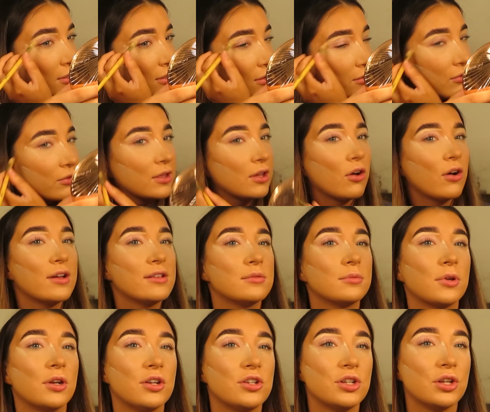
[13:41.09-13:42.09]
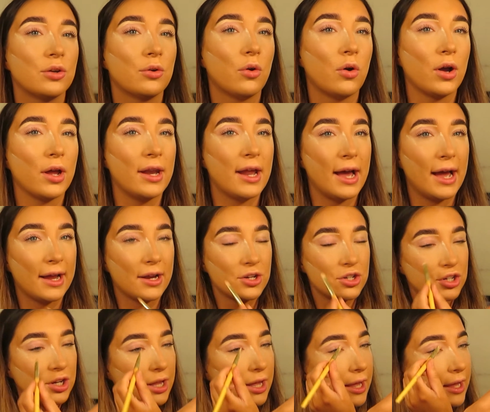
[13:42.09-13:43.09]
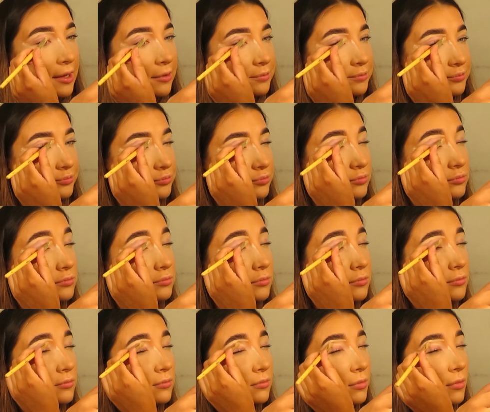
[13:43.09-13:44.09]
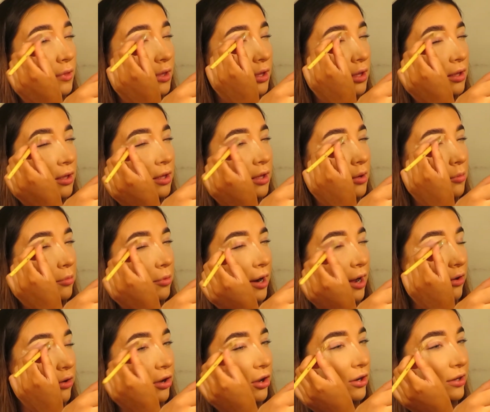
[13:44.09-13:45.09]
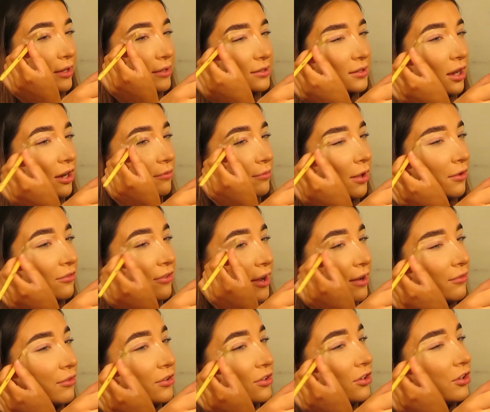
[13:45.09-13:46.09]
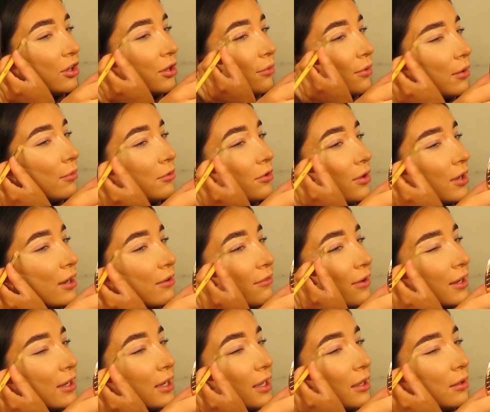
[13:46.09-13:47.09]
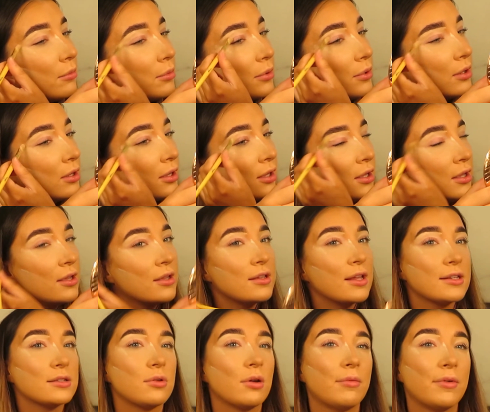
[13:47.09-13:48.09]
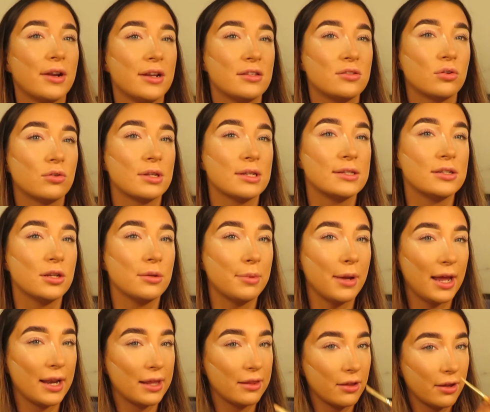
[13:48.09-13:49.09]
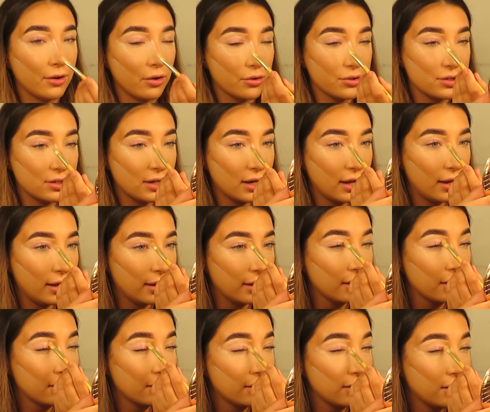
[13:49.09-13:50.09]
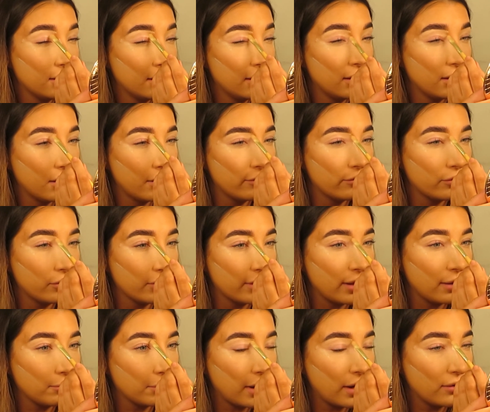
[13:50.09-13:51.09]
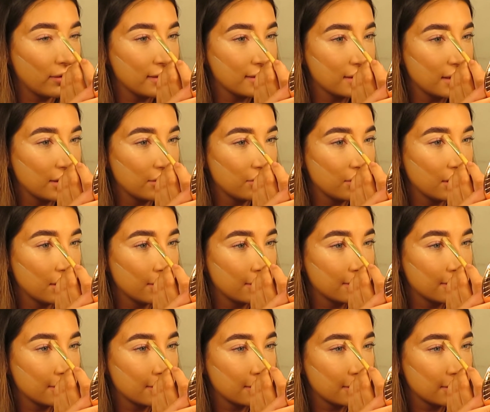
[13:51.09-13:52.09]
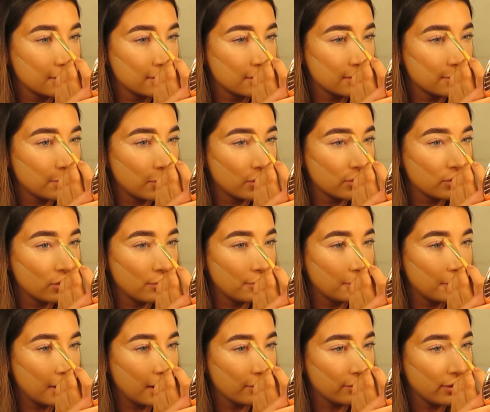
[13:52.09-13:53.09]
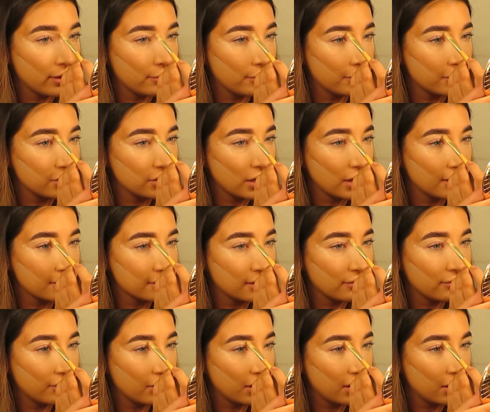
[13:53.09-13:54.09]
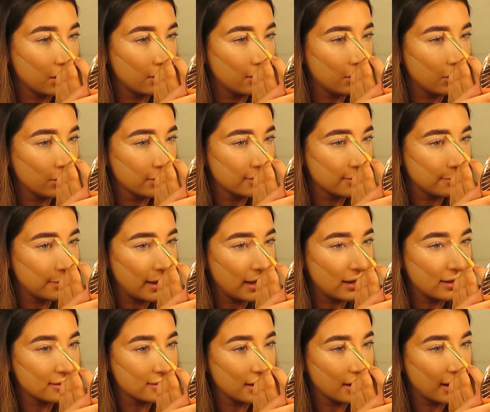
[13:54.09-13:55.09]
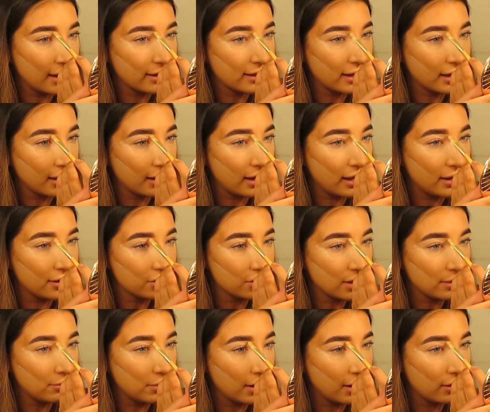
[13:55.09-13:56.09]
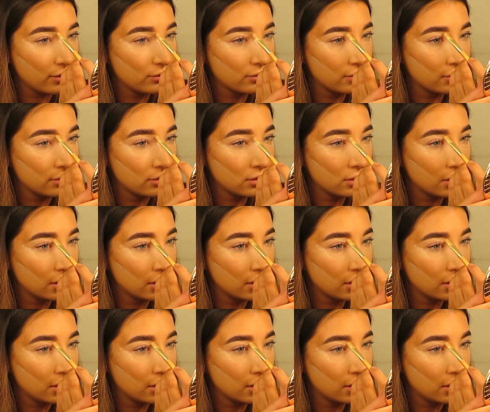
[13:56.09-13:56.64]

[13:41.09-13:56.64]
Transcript: So for the eyes, I'm going to do quite an ashy brown look. That's kind of my favorite to do when I'm doing a red lip. That's why when I saw this new palette that I got today, I thought that brown is literally the spot on brown that I want to use. I feel like a lot of palettes are lacking an ashy brown,